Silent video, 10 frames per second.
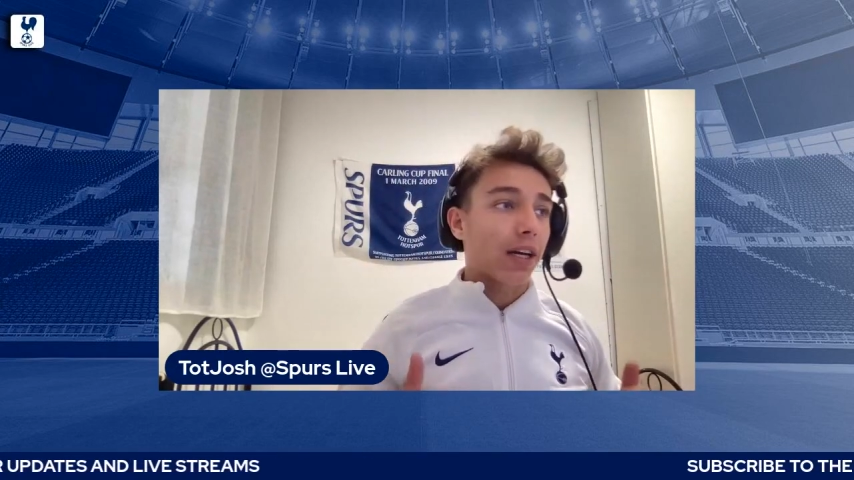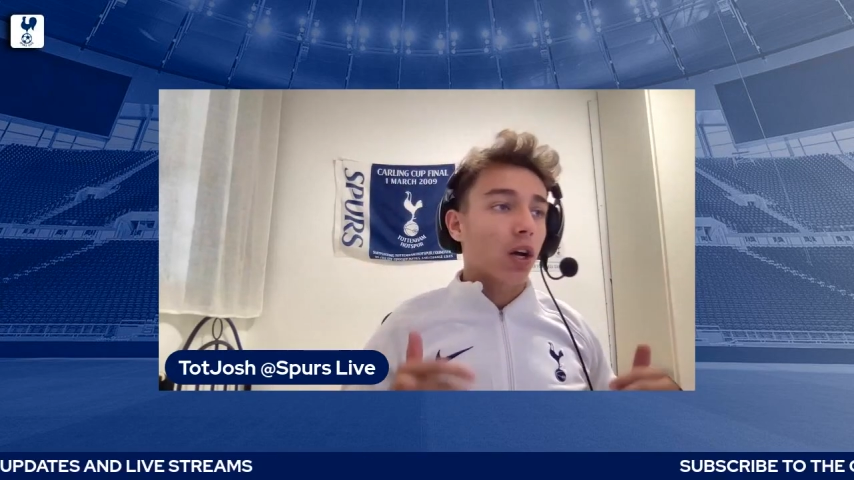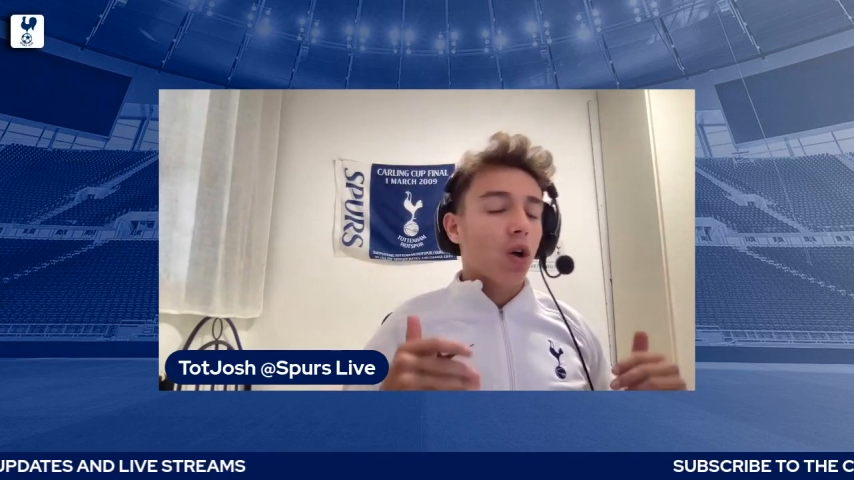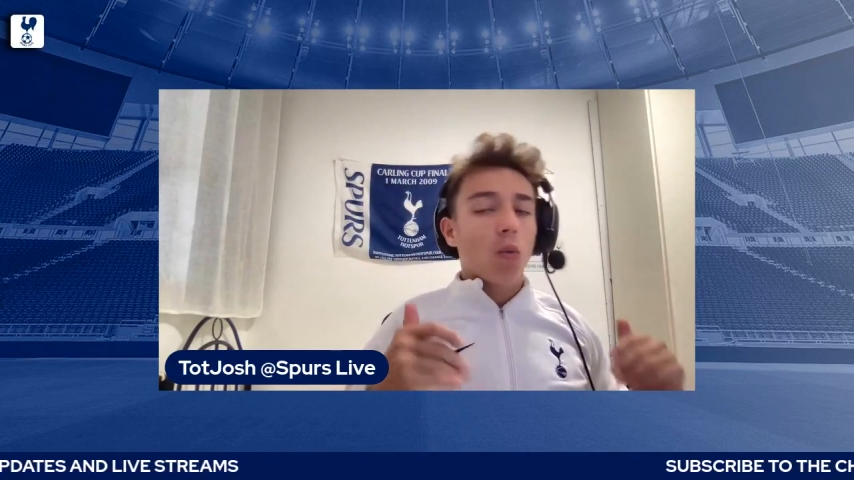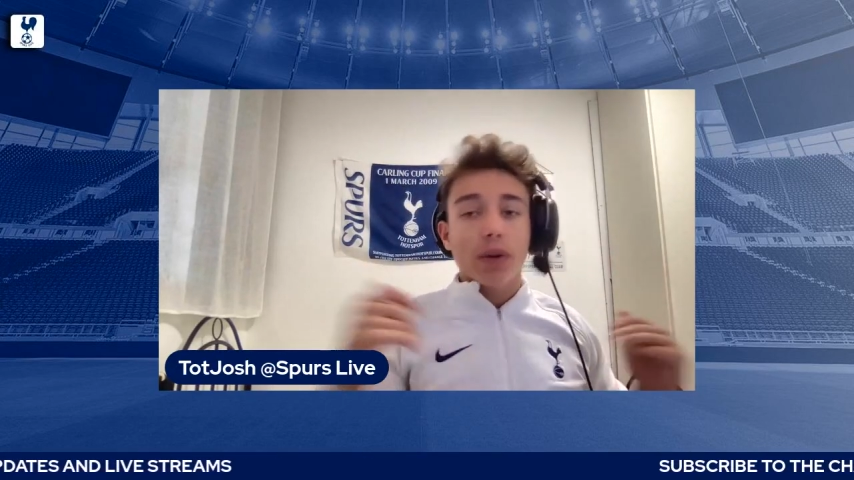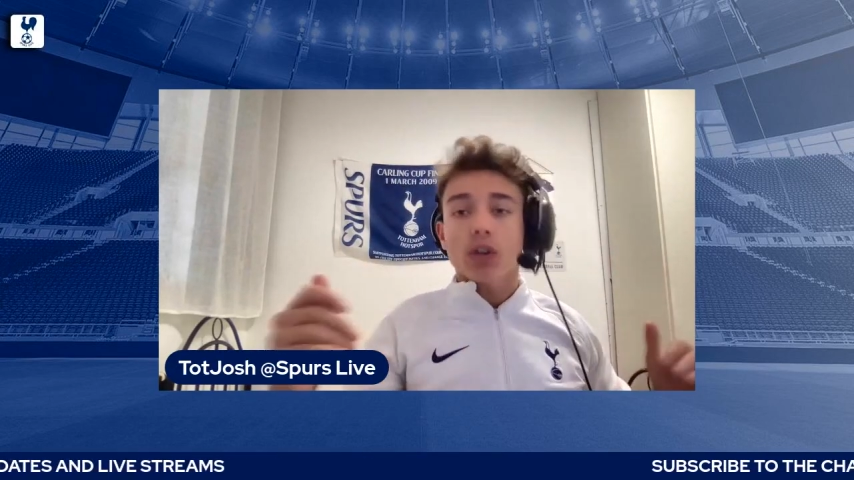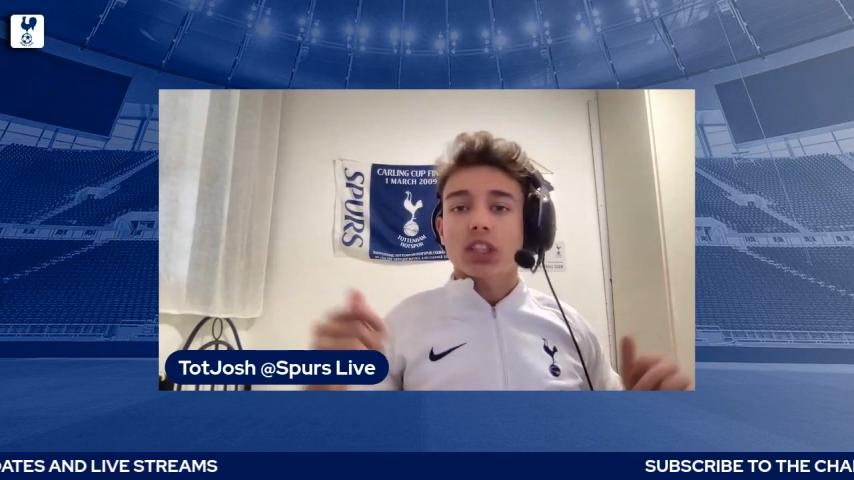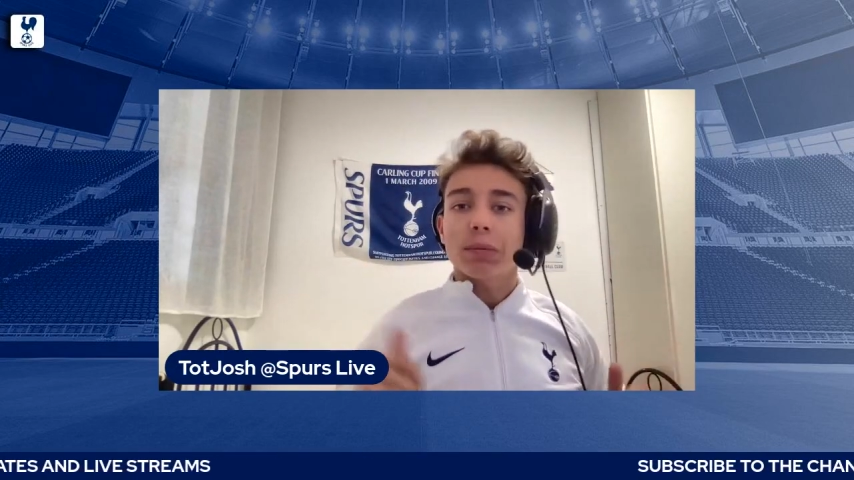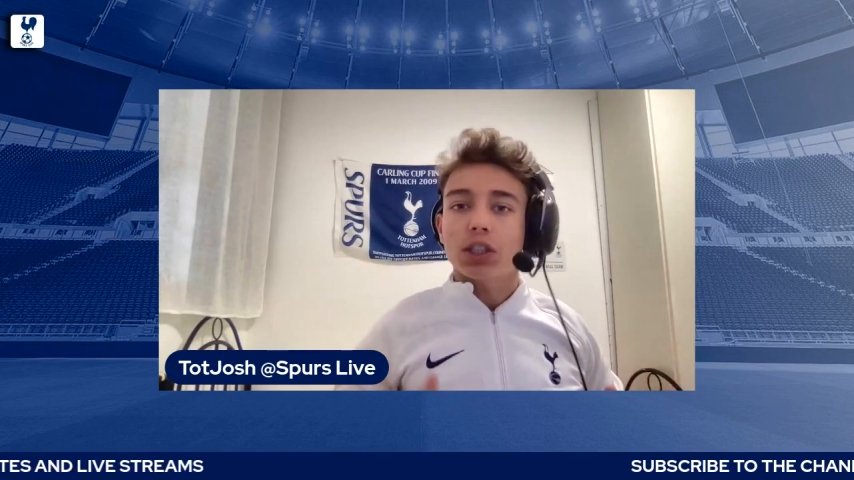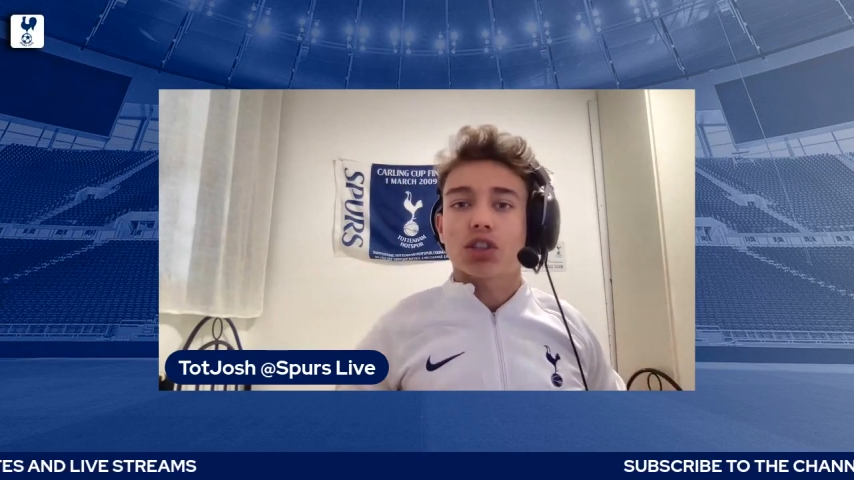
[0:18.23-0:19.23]
and we
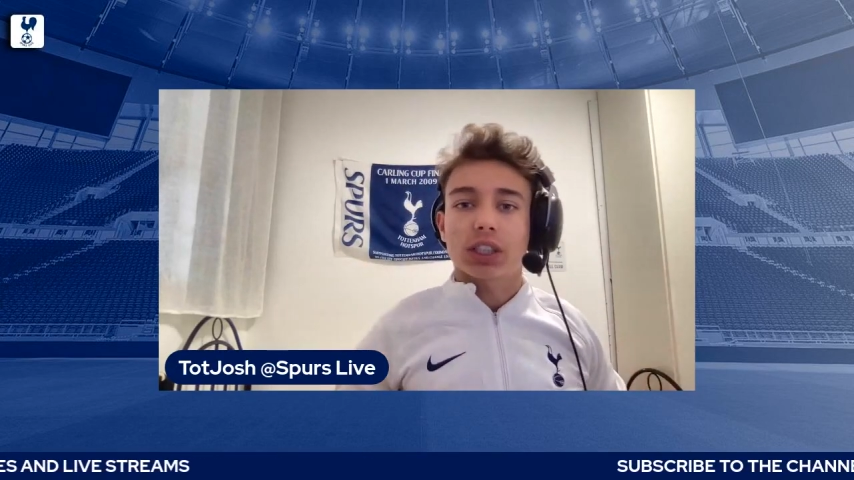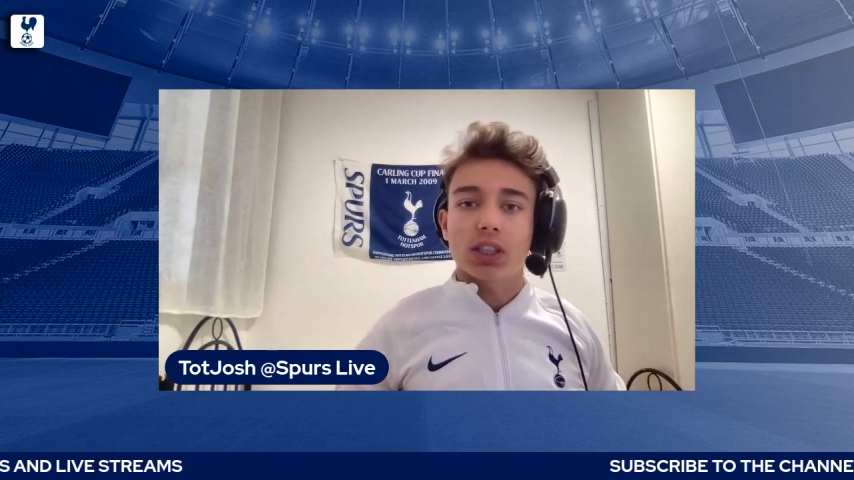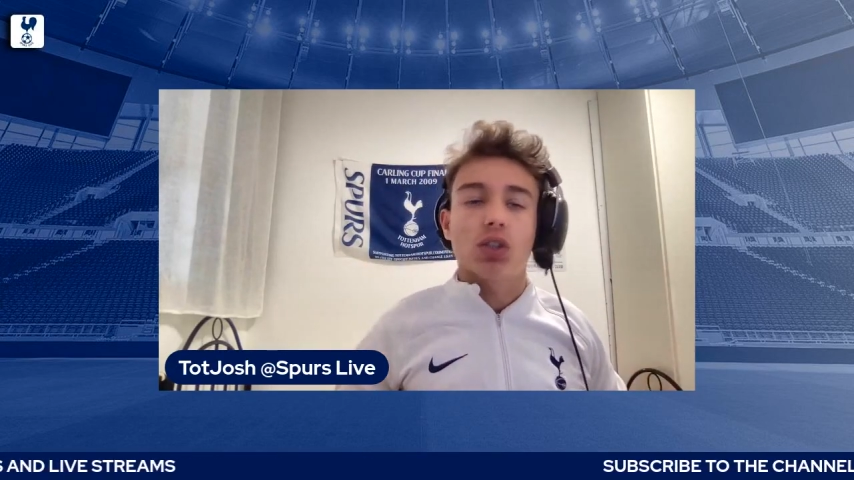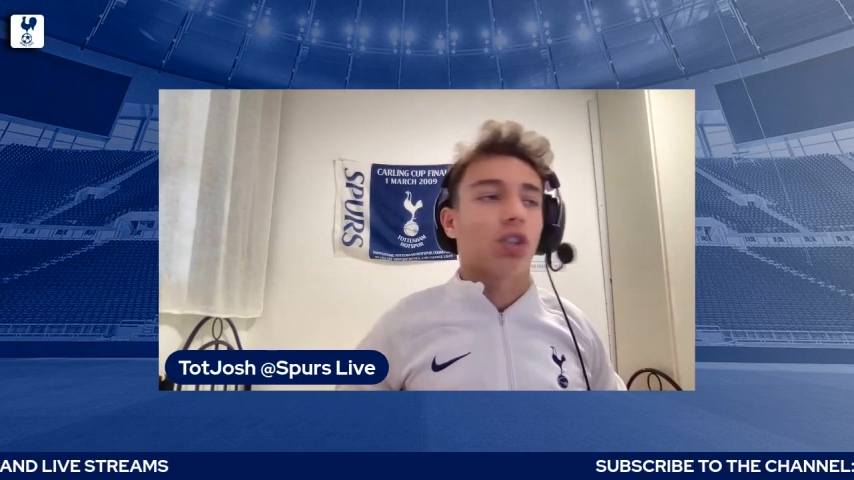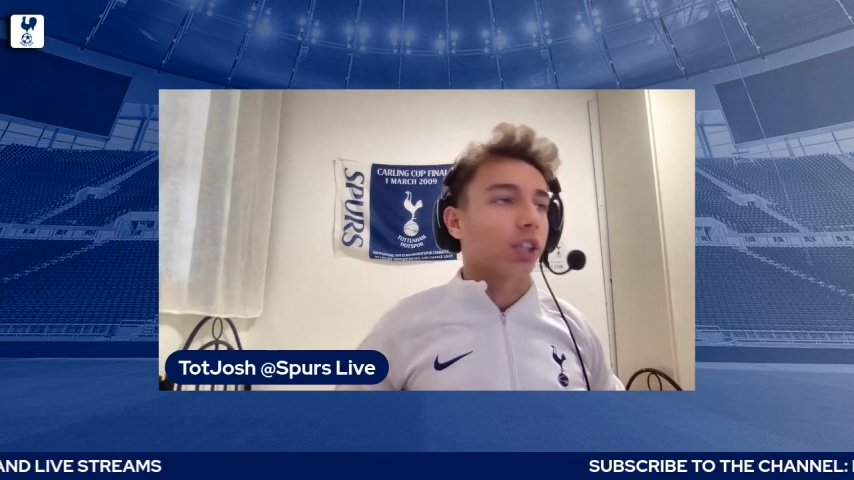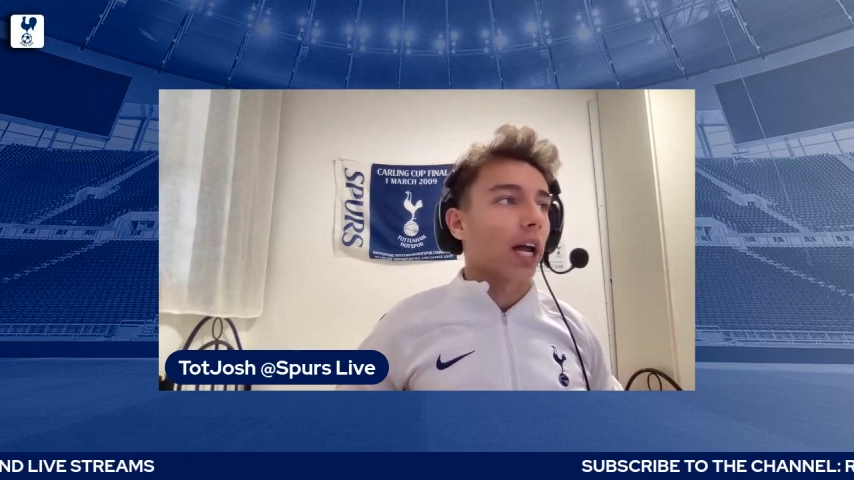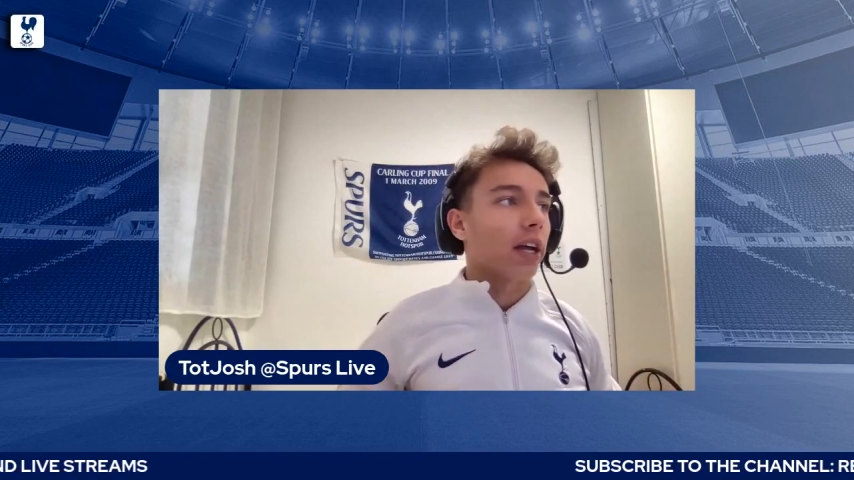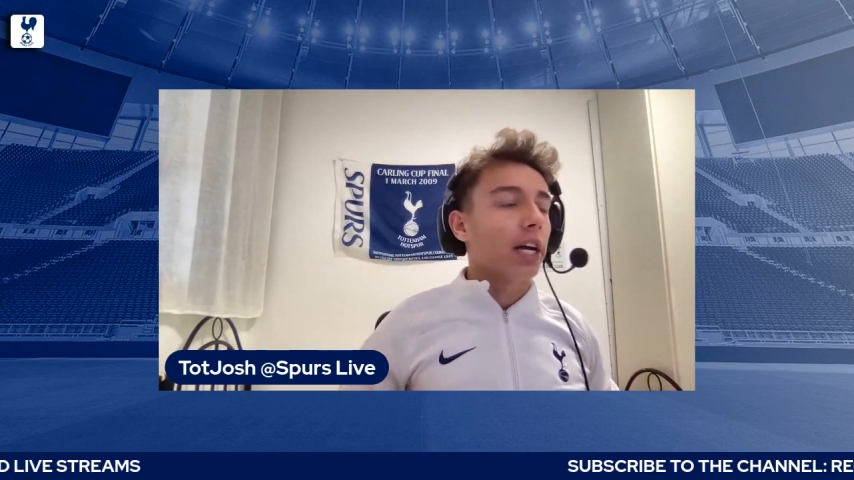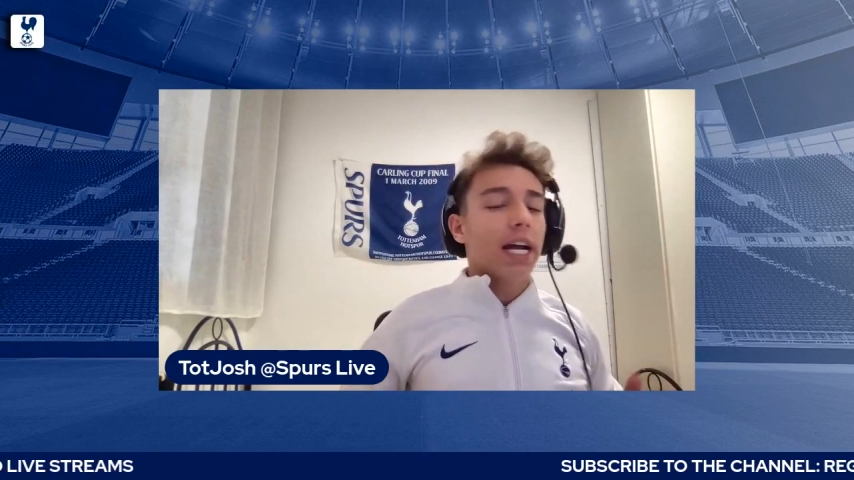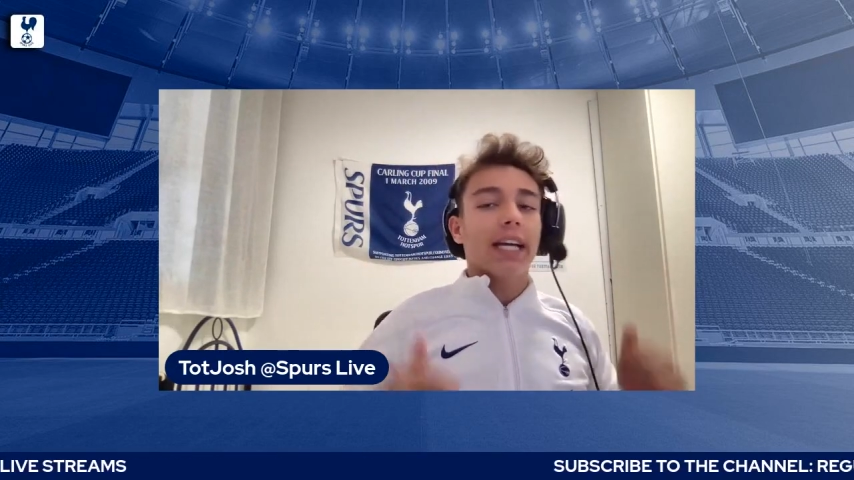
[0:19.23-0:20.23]
got some interesting news today.